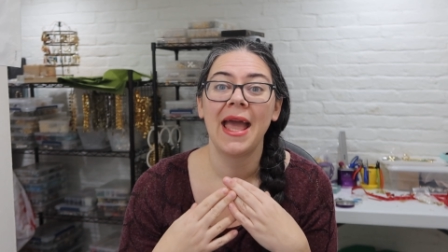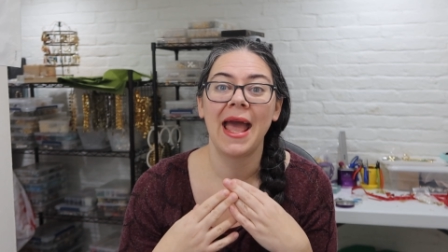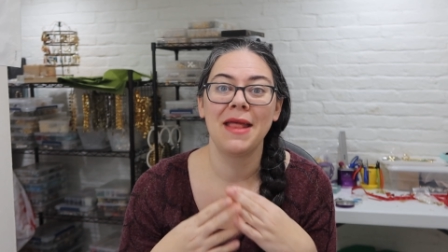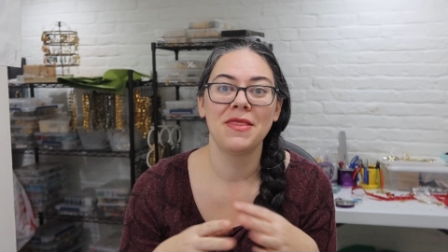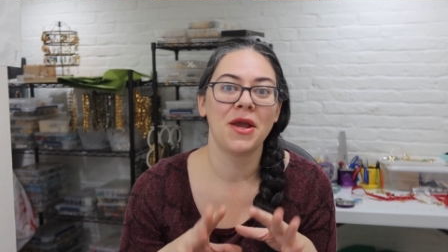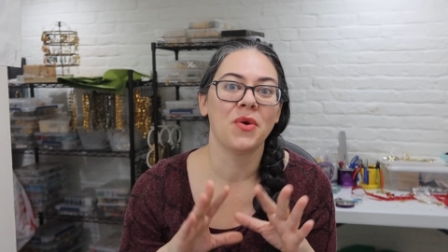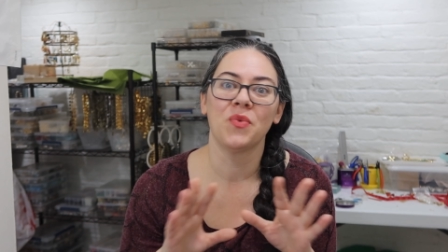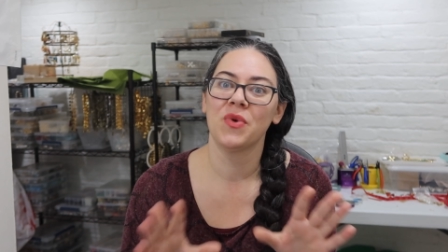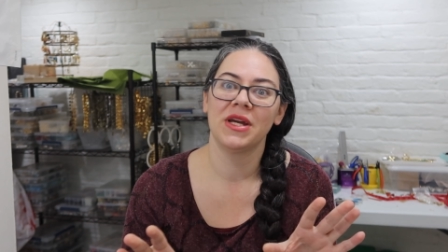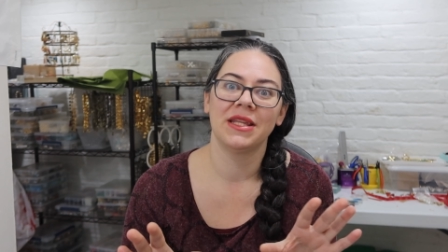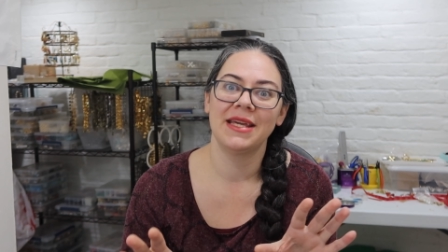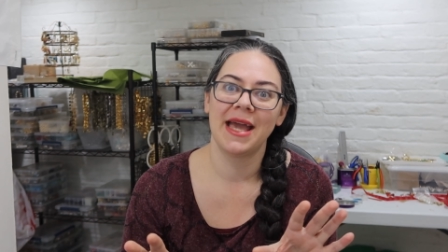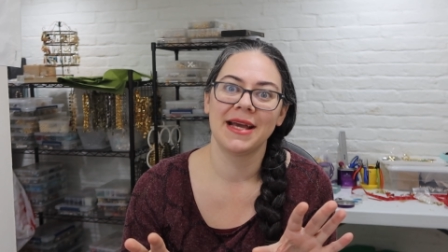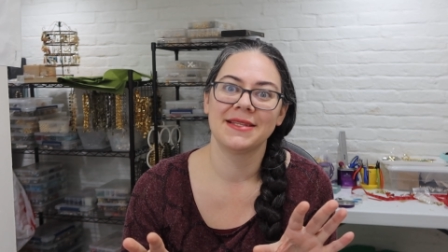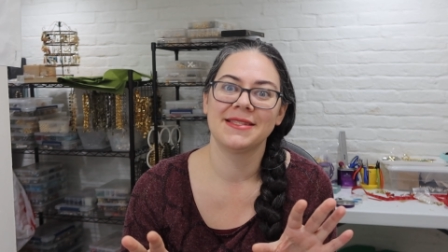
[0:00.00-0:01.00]
and they're
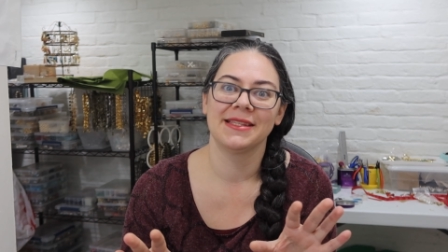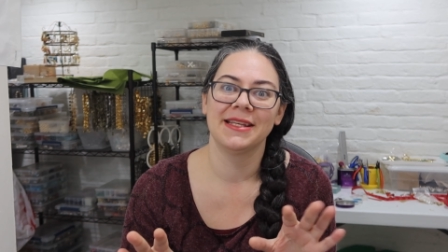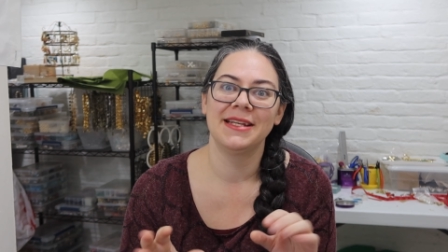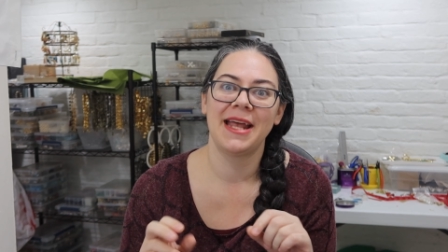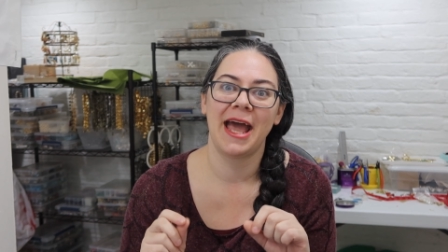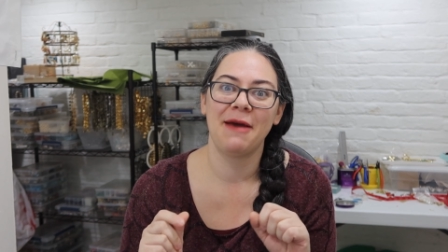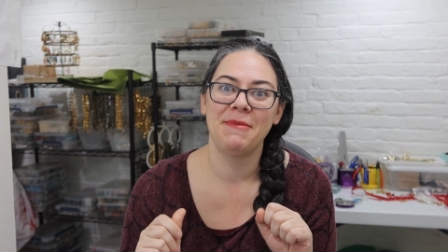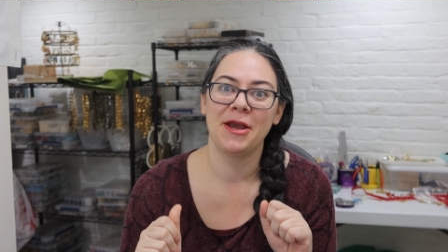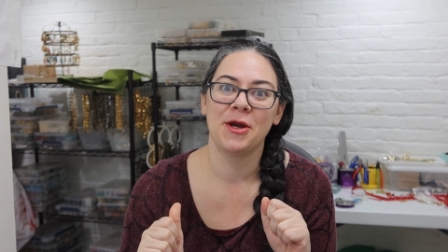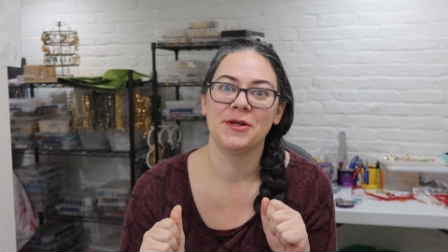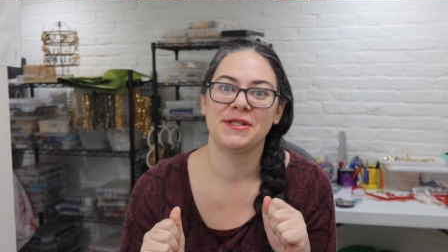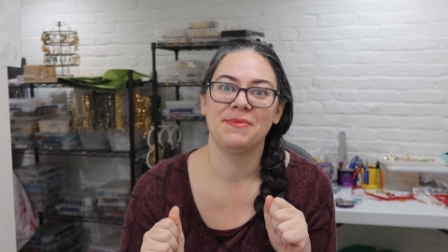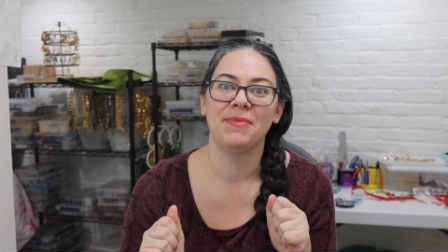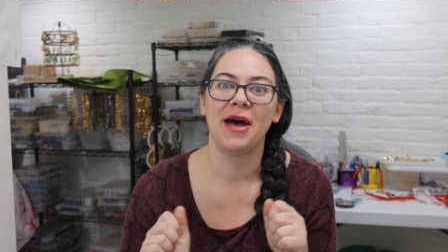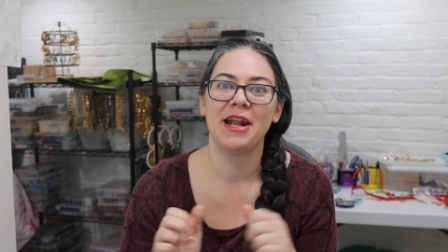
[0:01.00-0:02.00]
really excellent hat
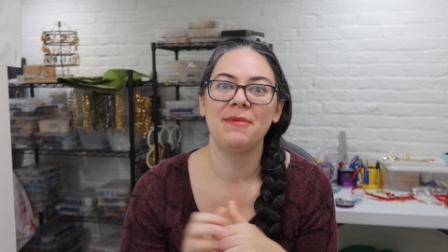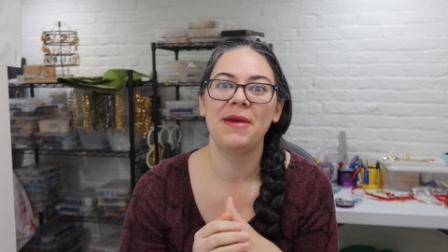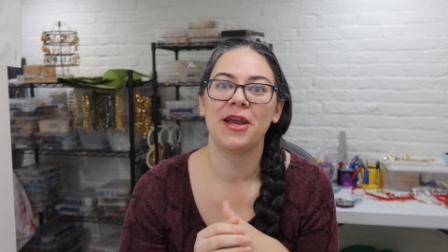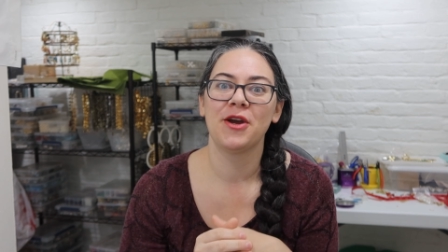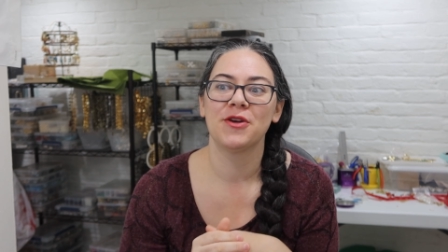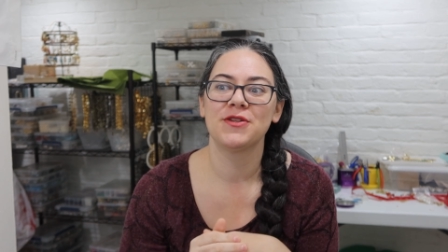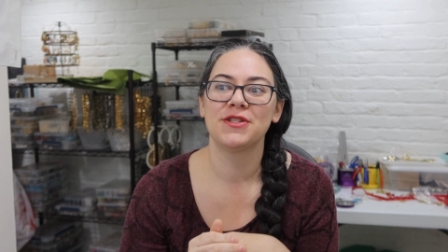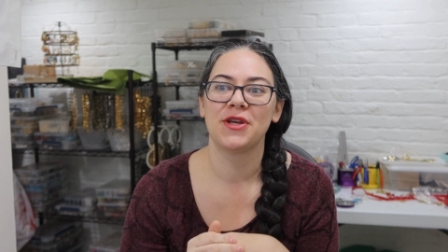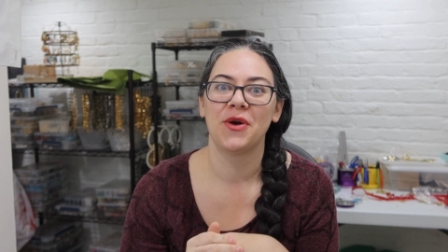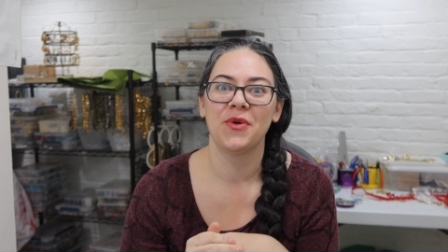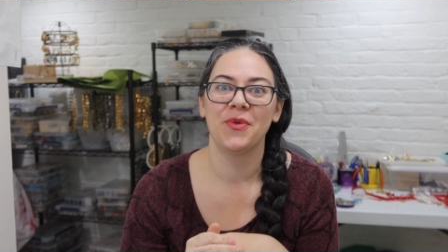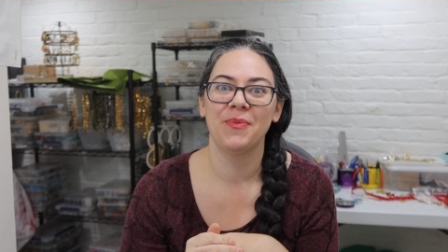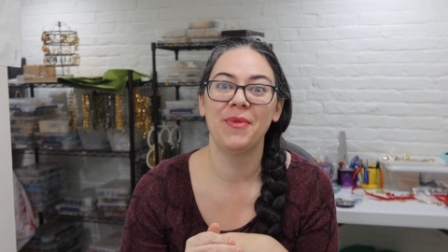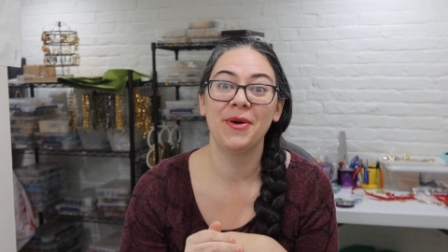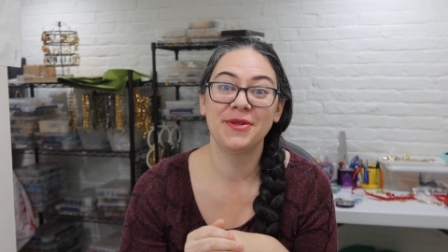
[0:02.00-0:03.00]
makers and bonnet makers,
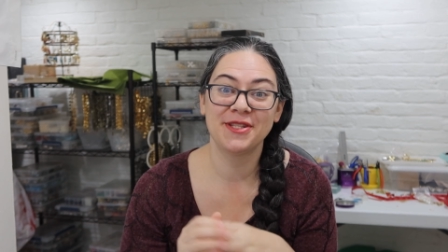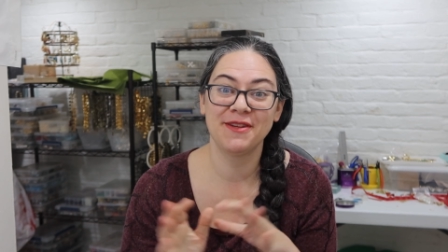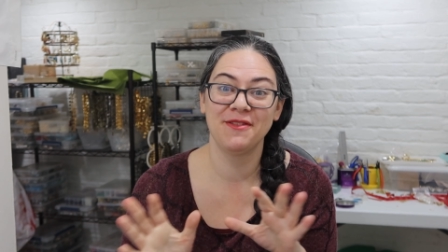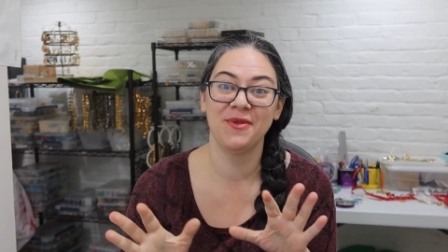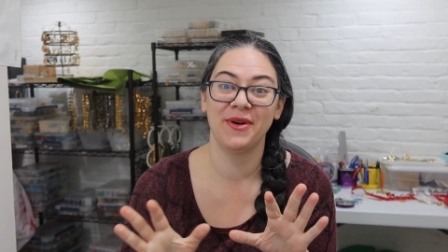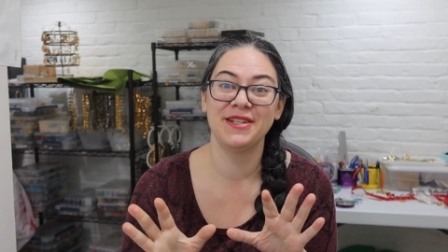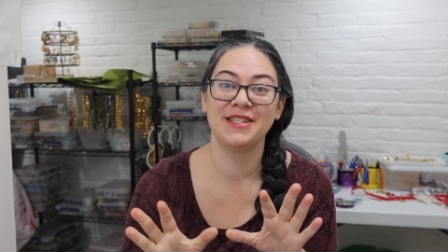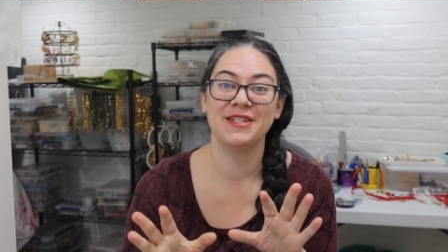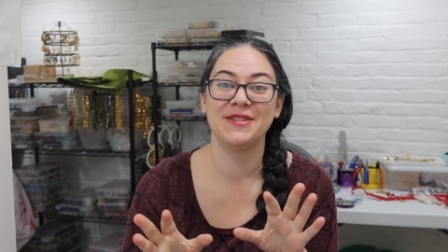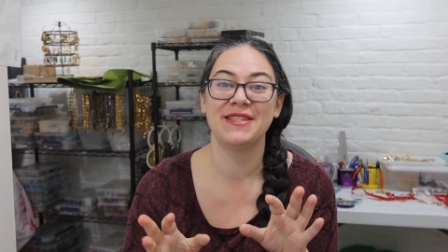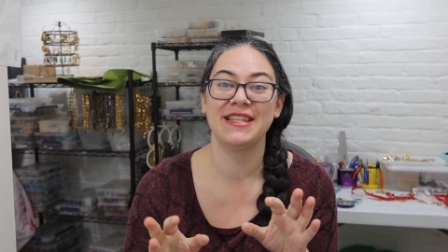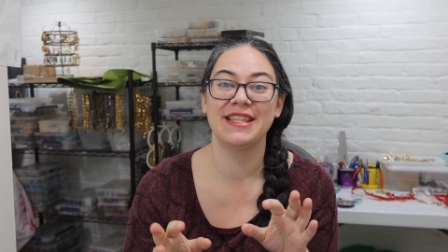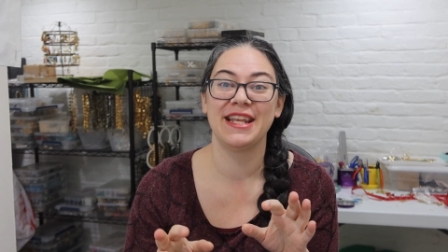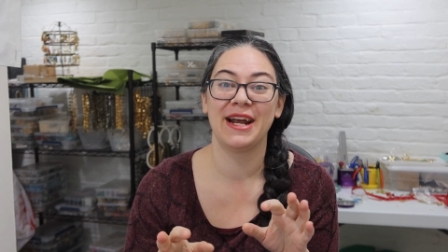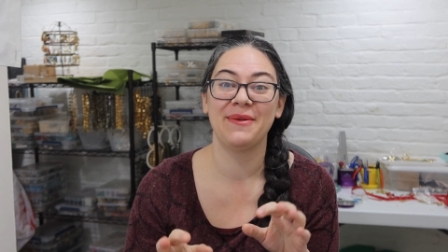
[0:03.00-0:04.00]
so most of the ones you
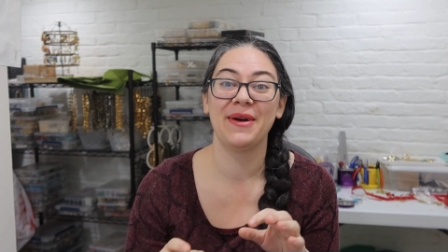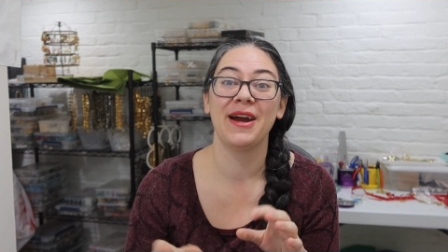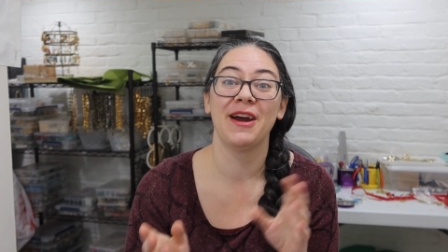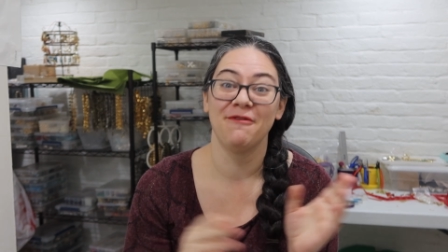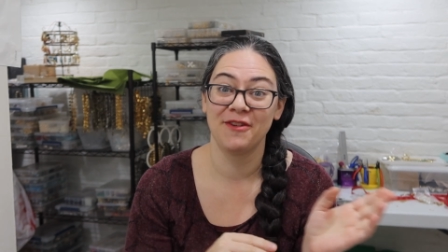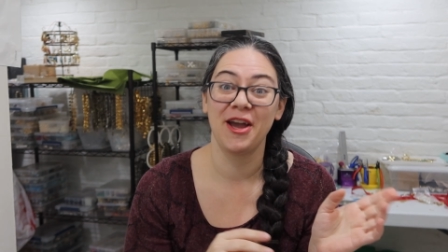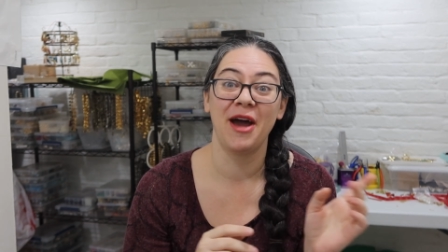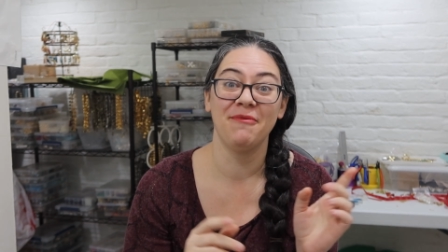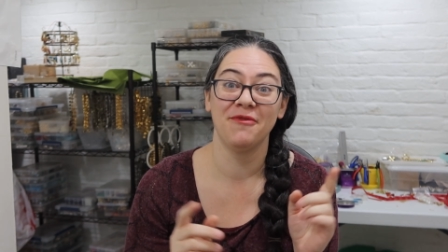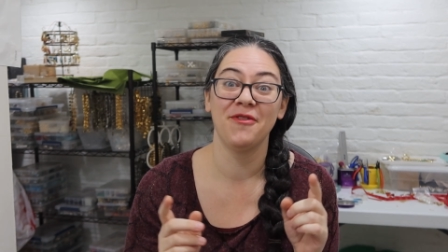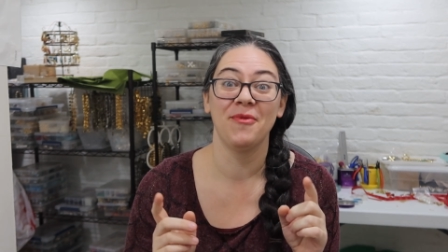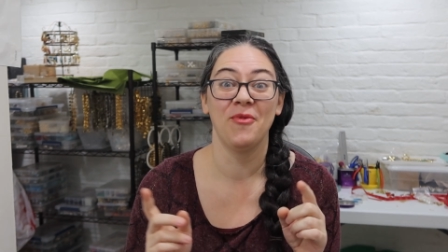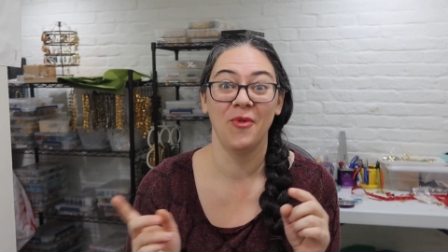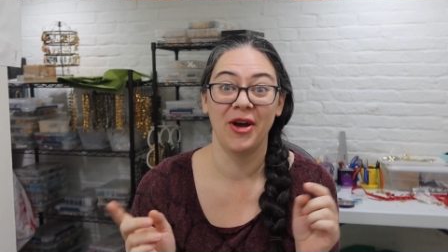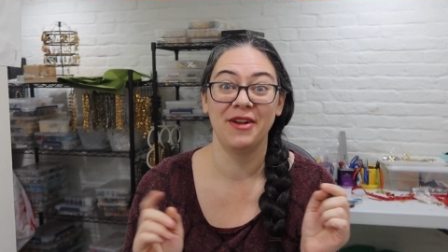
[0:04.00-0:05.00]
see that I wear have come
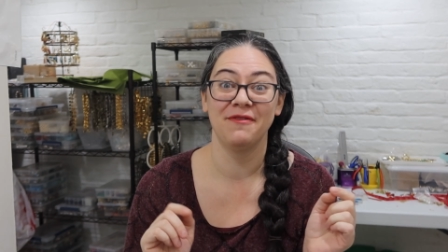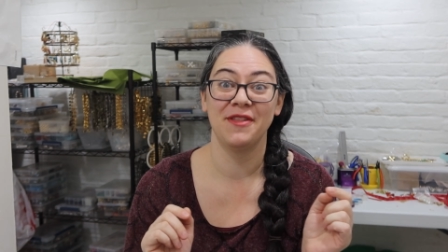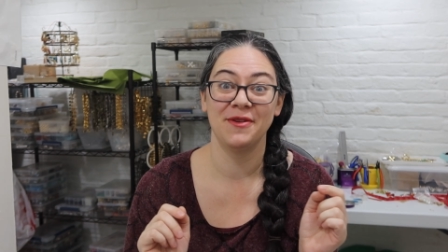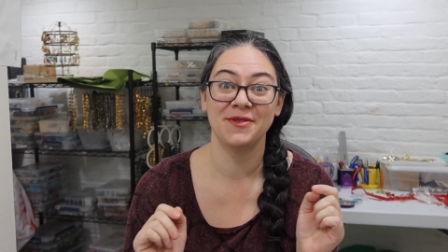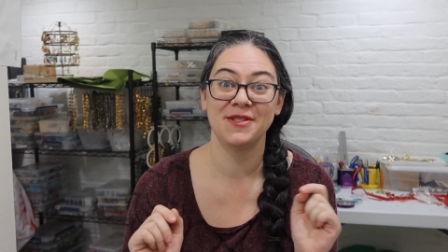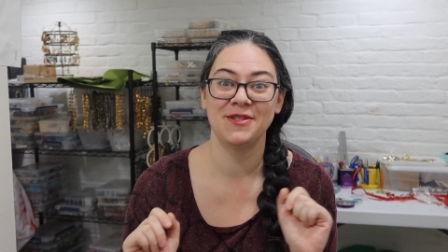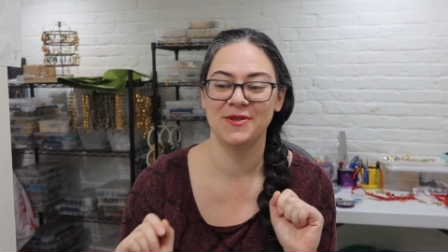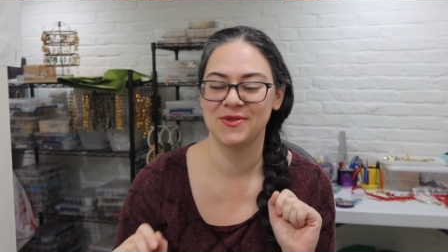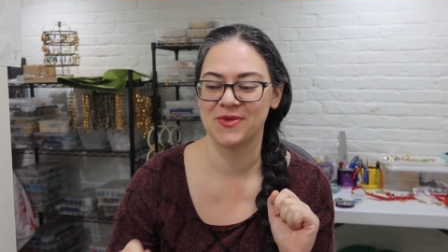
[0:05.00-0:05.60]
from one of those 2